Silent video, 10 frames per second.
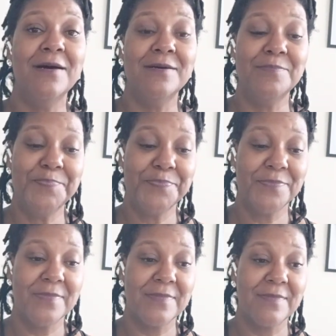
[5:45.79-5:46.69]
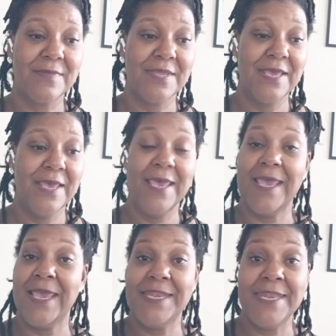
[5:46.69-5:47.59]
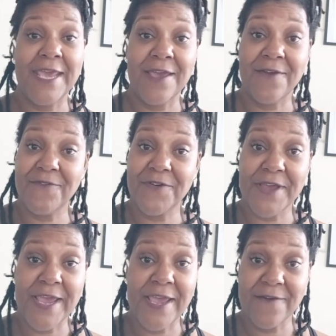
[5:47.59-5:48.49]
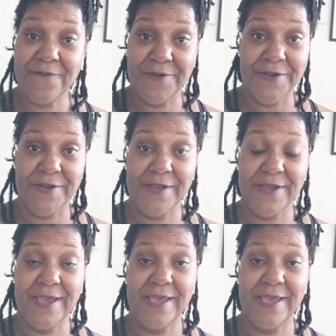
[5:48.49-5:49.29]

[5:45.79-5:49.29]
um, and never ever